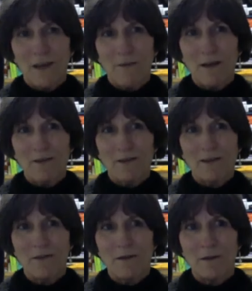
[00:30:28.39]
out at the
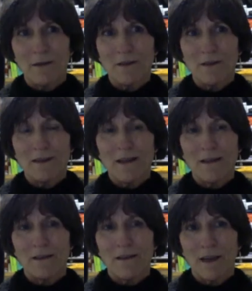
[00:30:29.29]
moment and say
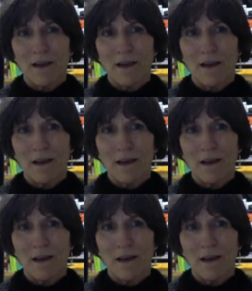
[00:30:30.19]
that they are